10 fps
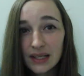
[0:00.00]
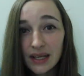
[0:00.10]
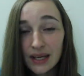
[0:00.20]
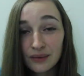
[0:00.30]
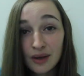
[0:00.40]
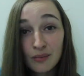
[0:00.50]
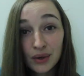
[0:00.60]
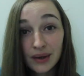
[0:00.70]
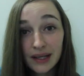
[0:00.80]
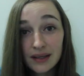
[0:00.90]
Now,
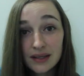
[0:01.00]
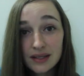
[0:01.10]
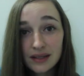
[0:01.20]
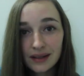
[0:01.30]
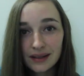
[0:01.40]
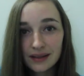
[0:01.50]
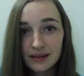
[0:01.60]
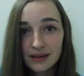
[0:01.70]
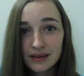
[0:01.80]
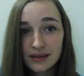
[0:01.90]
number 8
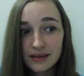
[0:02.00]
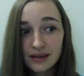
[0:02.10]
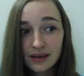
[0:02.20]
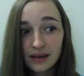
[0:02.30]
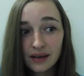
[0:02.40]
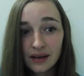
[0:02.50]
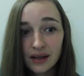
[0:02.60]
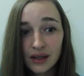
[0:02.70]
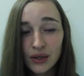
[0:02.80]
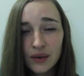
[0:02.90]
is,
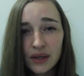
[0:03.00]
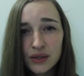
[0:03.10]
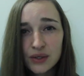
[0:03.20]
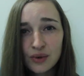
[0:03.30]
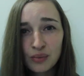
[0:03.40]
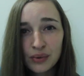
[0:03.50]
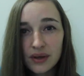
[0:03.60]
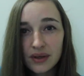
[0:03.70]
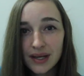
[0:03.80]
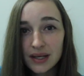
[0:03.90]
you can do a
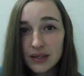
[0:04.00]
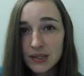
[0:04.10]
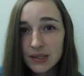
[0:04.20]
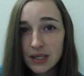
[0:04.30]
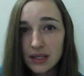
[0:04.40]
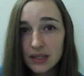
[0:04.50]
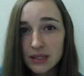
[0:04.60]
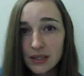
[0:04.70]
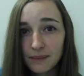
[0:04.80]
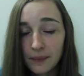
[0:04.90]
breathing exercise.